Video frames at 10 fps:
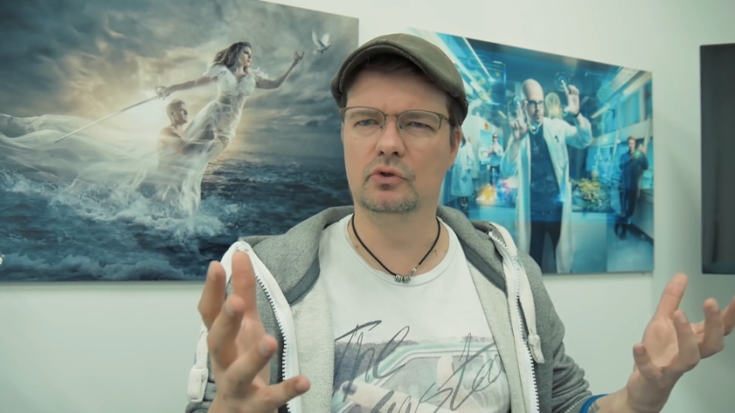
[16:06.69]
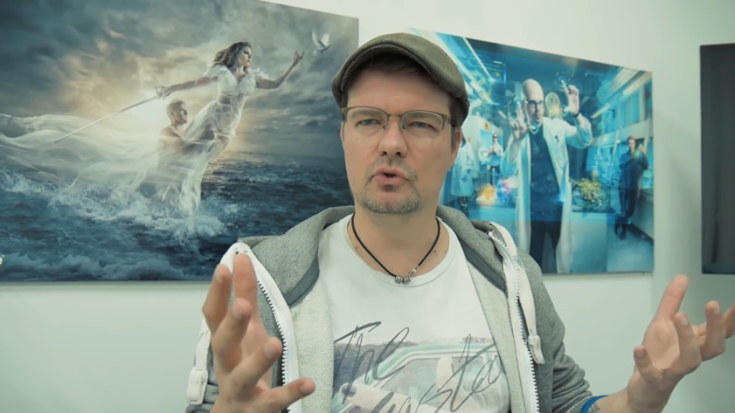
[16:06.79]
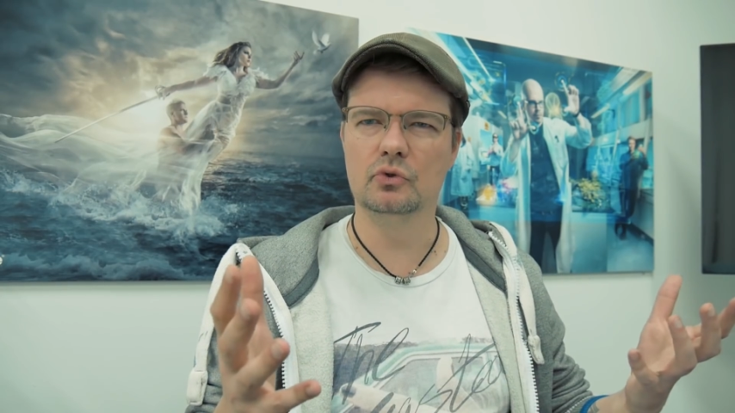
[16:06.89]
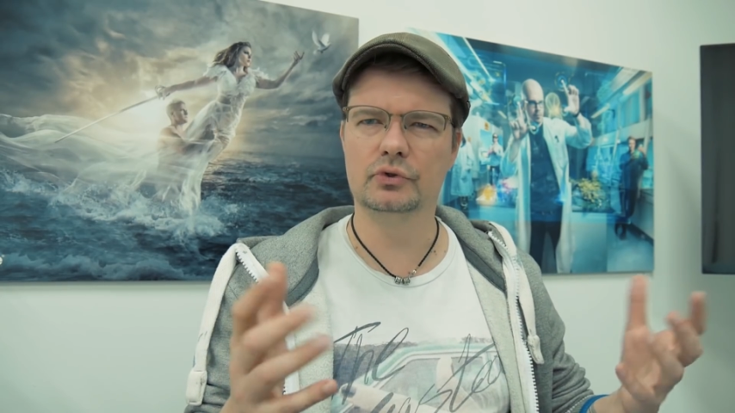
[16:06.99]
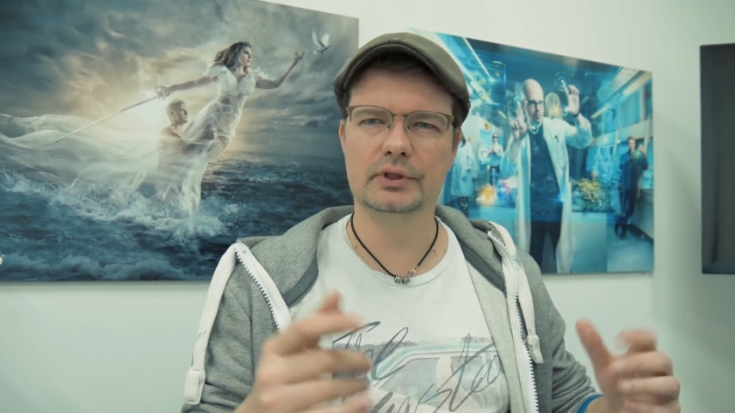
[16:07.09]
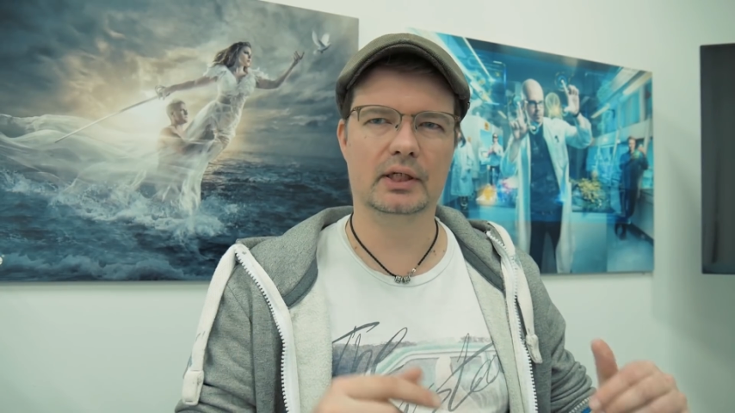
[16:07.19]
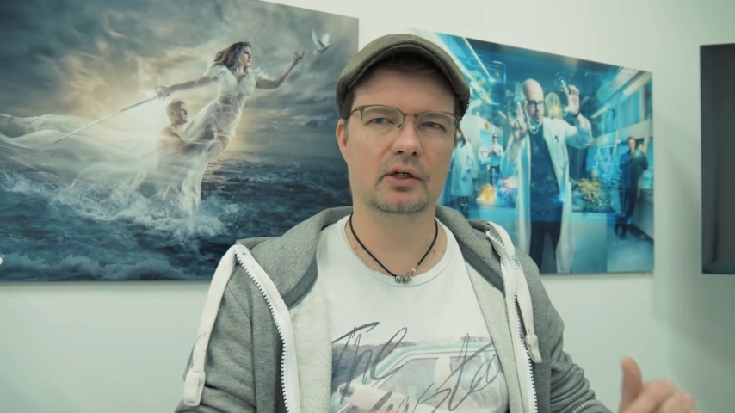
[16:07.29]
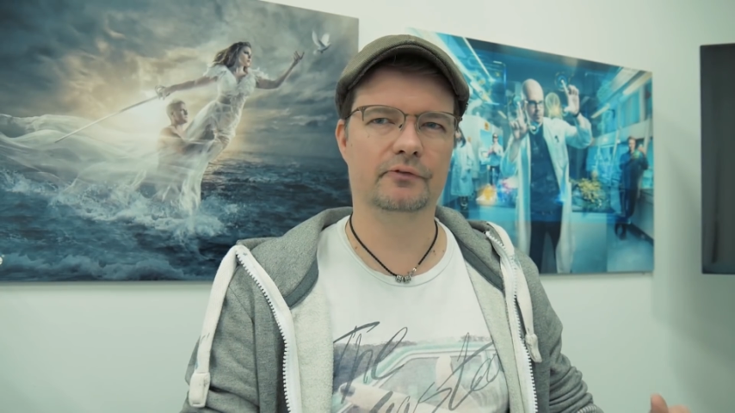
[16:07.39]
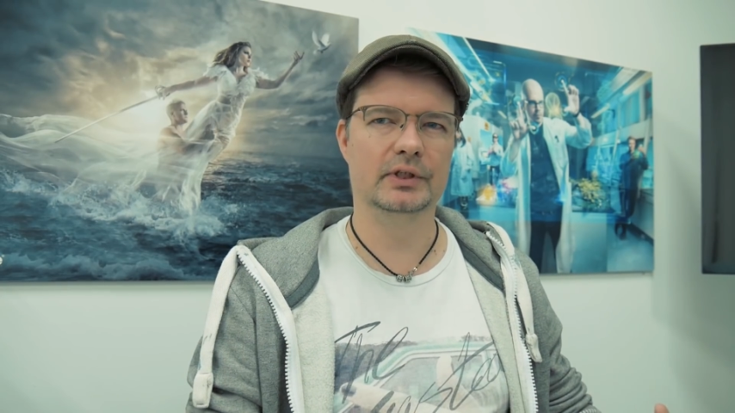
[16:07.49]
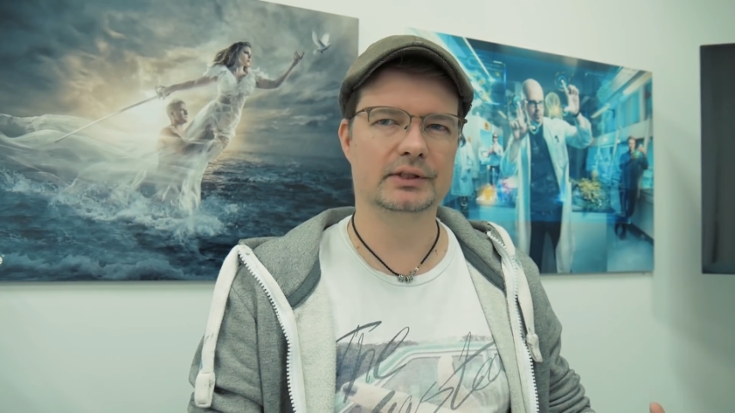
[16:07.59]
used
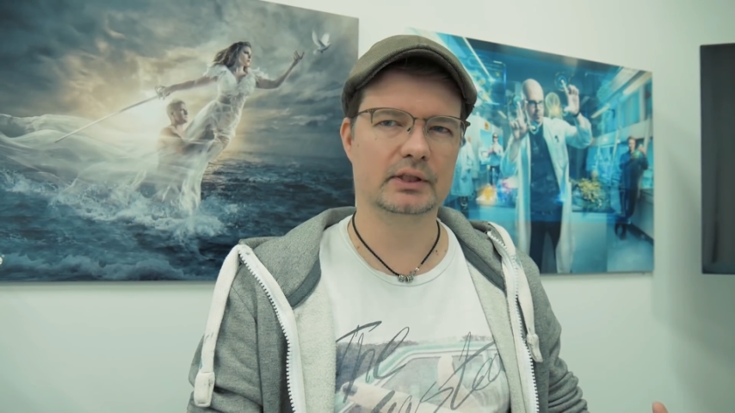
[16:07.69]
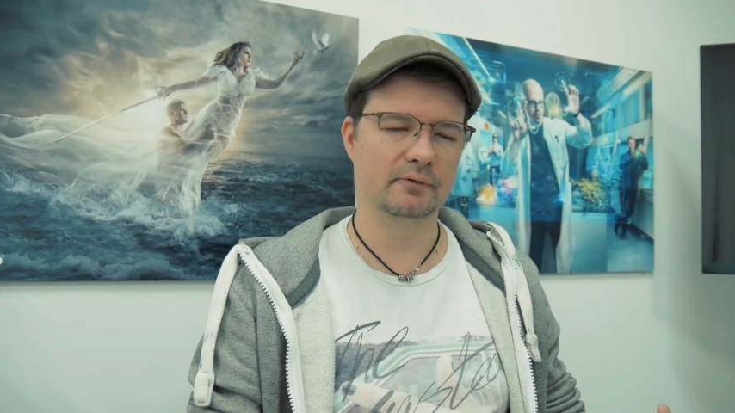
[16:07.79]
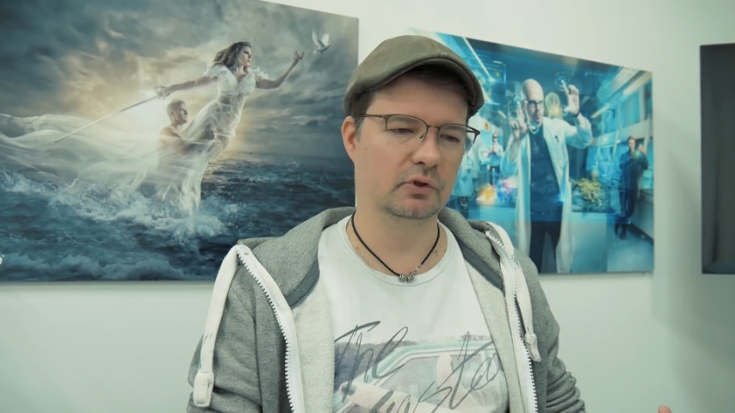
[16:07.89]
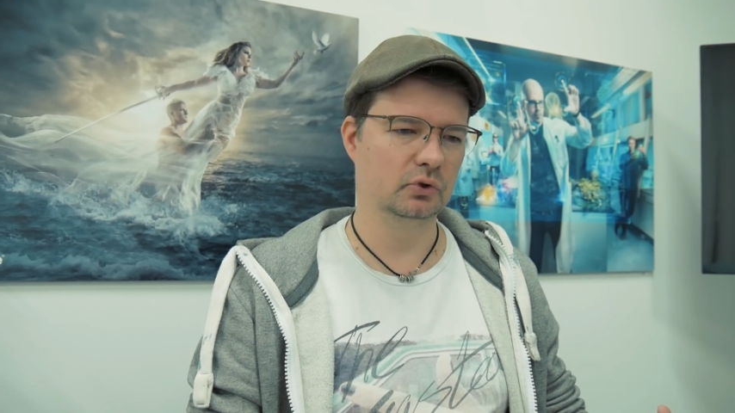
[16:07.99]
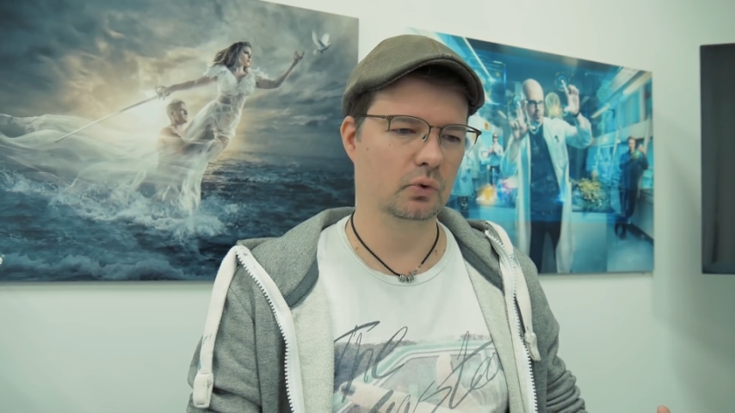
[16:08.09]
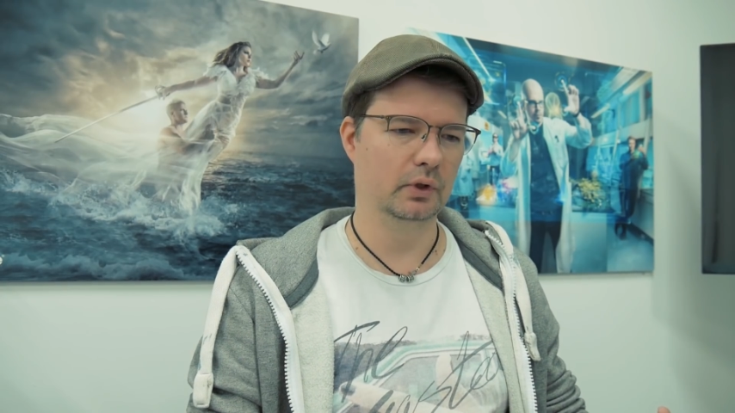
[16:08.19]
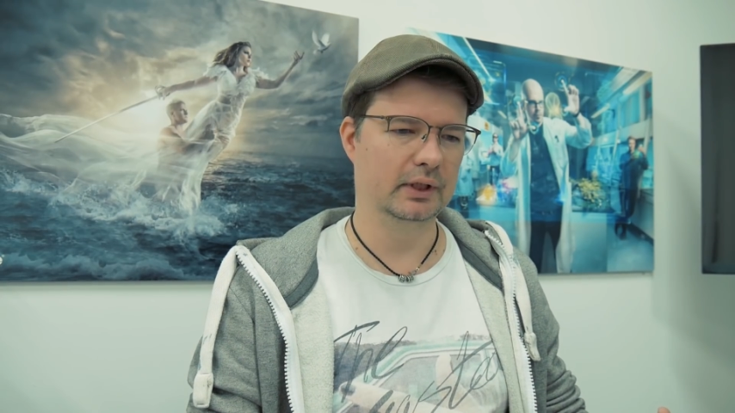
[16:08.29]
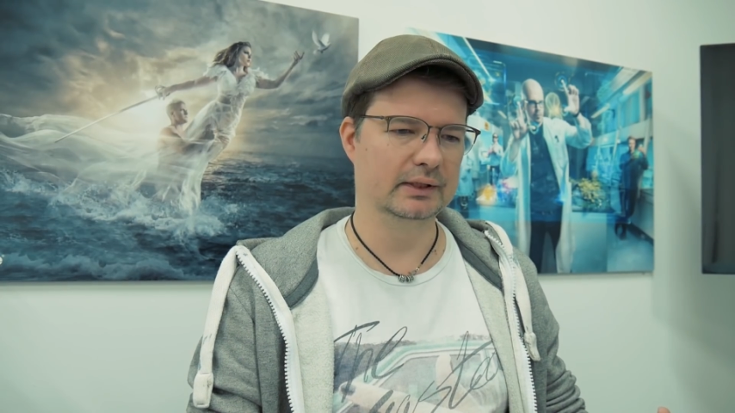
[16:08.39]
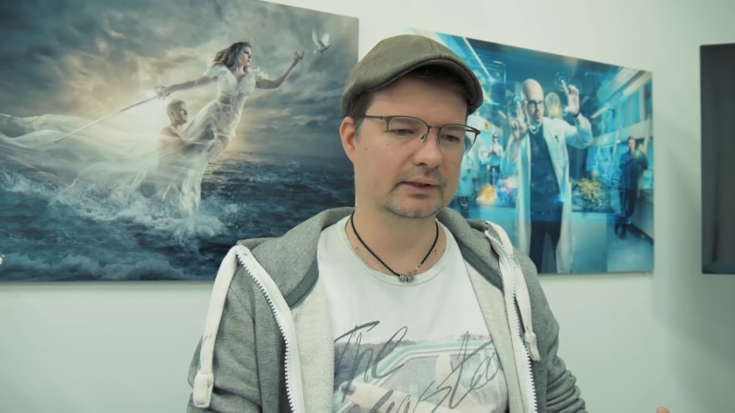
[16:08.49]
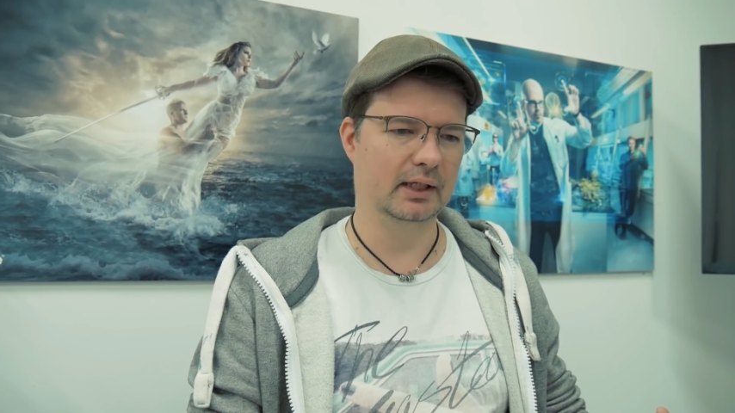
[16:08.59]
any of these kind of
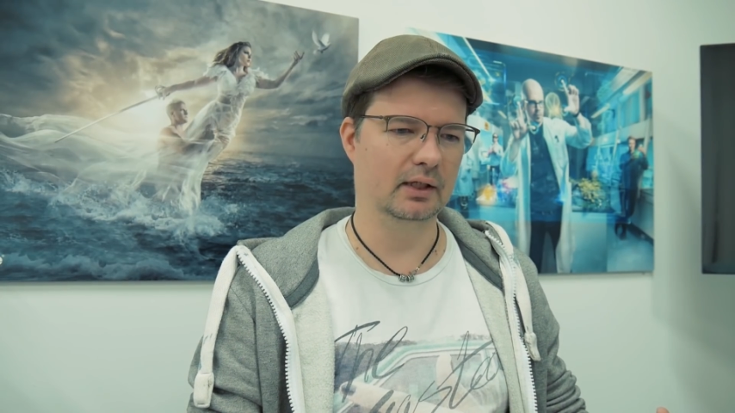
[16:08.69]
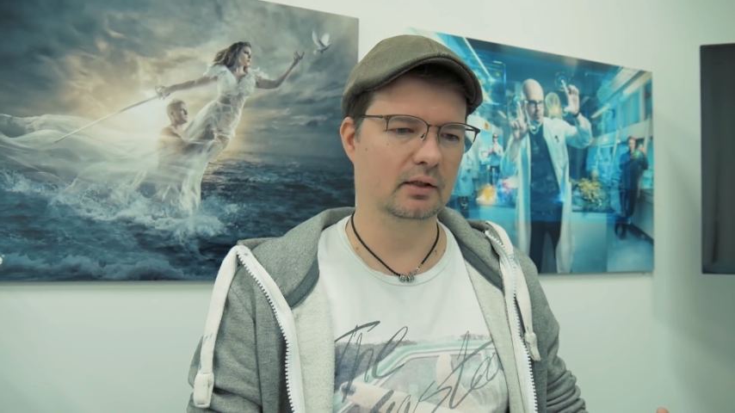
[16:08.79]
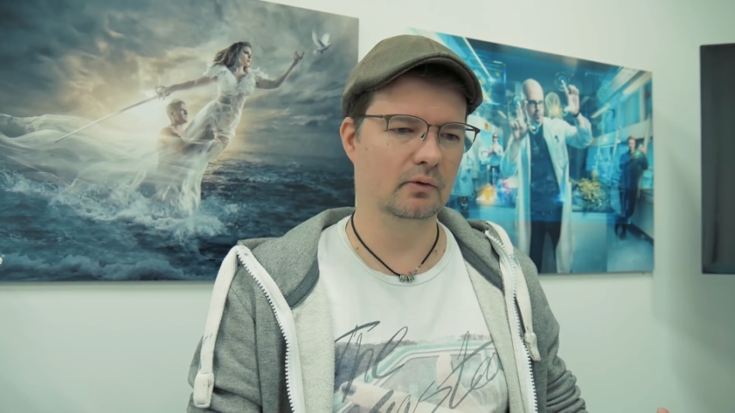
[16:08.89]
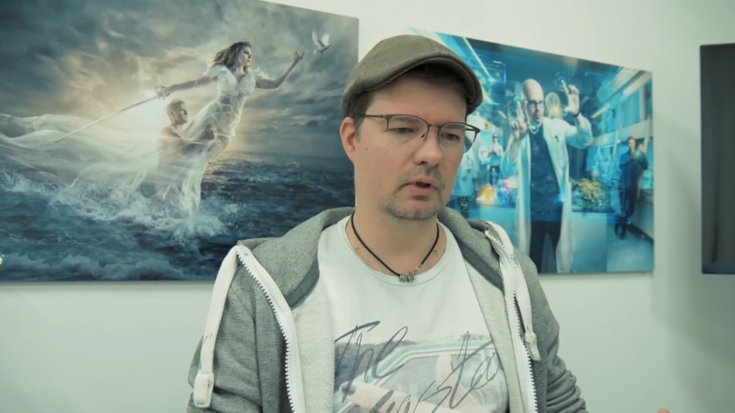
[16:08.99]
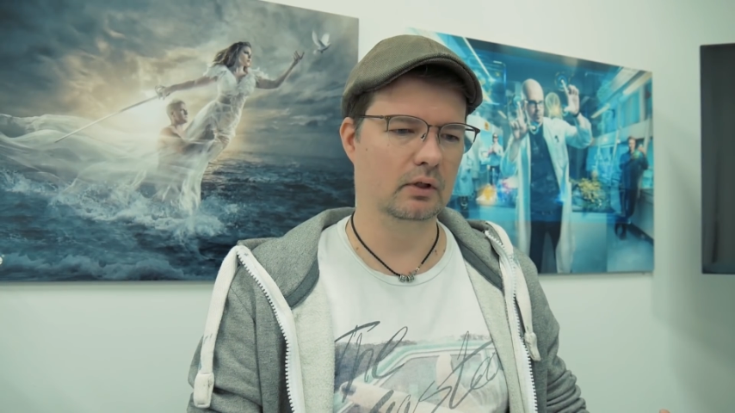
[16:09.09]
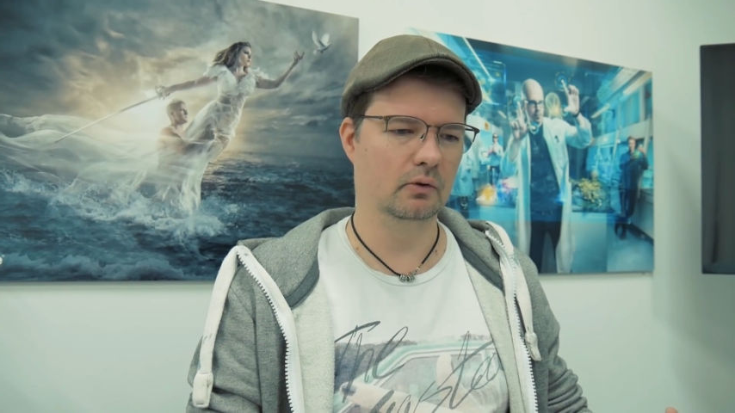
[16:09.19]
toolkits, and